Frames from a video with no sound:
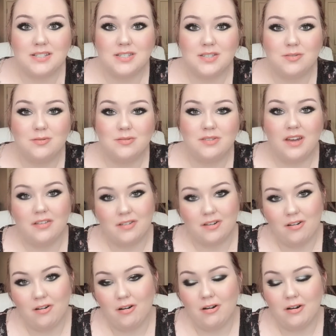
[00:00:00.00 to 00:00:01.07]
to the other
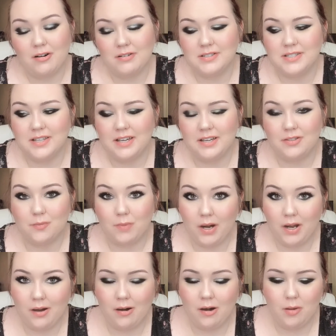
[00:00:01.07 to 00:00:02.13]
car to take the right
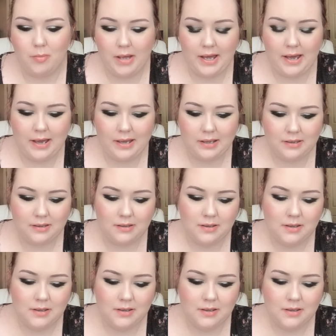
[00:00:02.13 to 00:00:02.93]
car back.